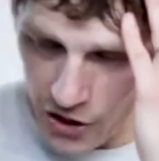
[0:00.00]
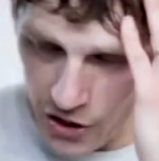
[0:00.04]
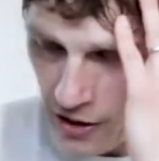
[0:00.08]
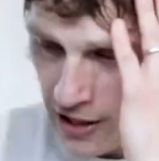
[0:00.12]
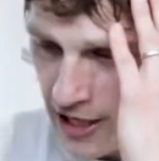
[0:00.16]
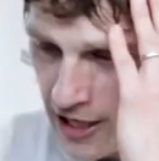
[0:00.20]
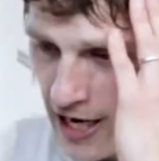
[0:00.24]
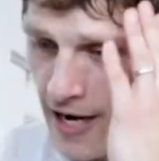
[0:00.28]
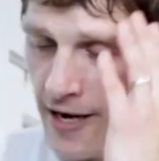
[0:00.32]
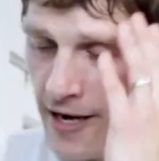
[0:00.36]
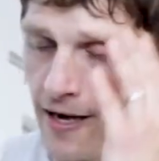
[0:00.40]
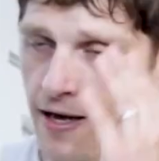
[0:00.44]

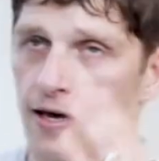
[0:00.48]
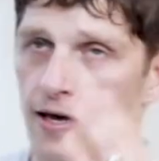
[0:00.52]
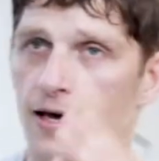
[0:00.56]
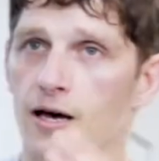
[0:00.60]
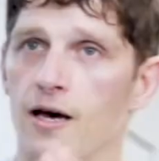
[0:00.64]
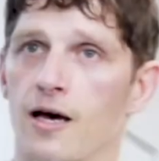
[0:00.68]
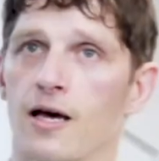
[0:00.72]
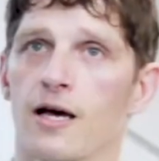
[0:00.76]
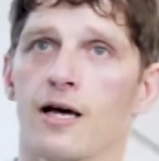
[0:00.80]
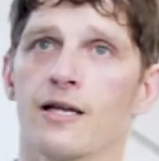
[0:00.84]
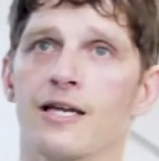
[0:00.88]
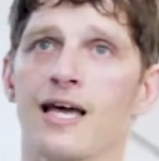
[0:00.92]
Okay.
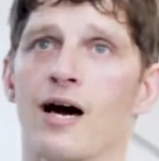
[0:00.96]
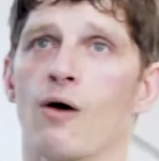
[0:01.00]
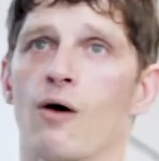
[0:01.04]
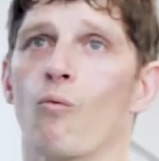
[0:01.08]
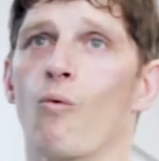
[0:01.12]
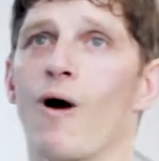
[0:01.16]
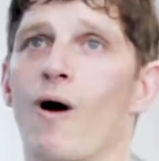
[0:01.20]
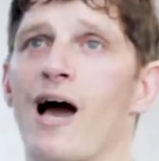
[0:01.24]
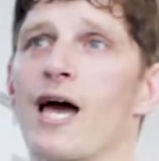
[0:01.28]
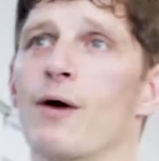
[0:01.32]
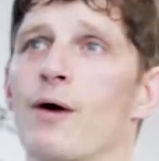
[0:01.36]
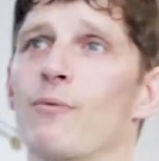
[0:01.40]
Now,
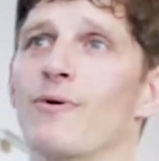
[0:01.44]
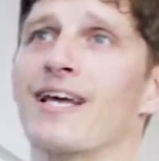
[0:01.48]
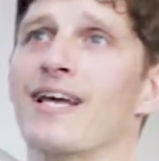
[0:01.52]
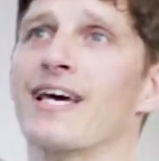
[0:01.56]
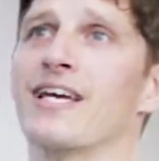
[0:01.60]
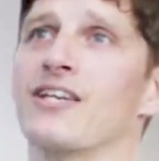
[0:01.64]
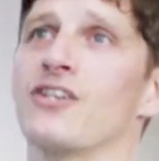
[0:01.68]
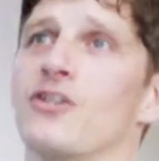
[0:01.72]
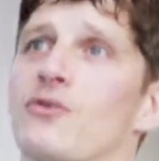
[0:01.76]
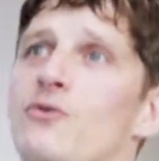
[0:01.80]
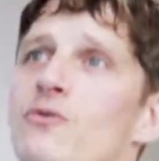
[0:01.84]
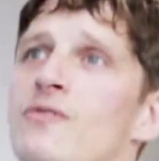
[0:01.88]
why would
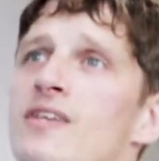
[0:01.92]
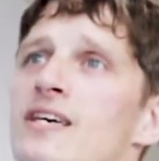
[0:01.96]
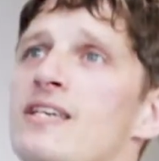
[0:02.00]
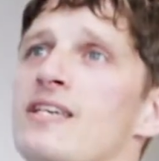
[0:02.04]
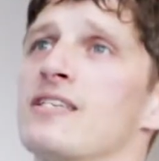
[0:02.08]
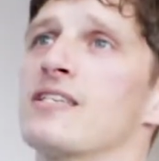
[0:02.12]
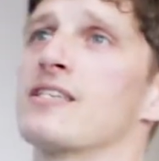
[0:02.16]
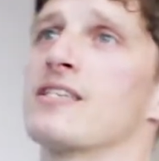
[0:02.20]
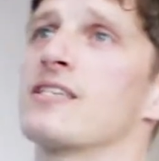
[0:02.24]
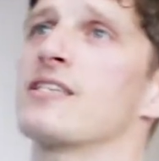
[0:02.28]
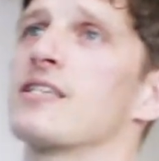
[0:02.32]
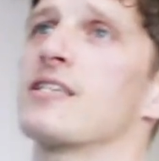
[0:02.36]
I do
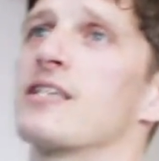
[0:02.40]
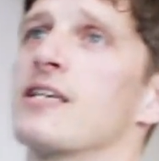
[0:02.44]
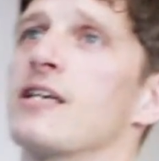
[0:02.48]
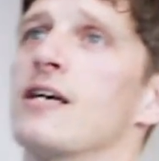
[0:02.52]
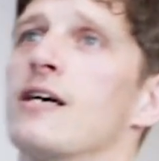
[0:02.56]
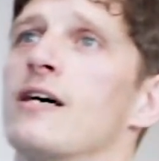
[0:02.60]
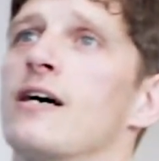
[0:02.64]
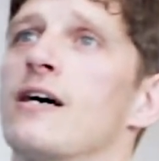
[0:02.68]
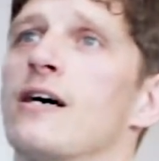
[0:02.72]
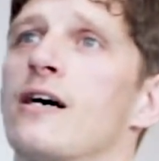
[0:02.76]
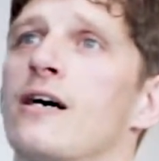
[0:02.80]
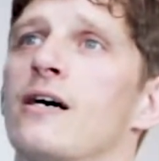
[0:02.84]
this?
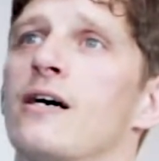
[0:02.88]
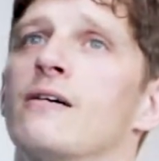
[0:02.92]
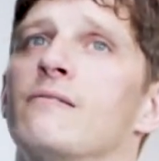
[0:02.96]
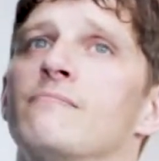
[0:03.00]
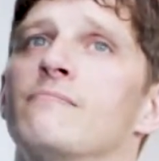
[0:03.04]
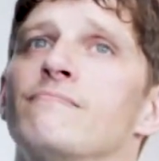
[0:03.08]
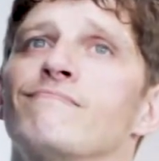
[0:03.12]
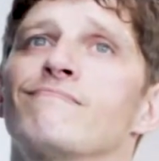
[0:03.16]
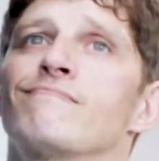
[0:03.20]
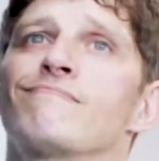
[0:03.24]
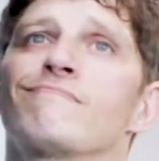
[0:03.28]
Because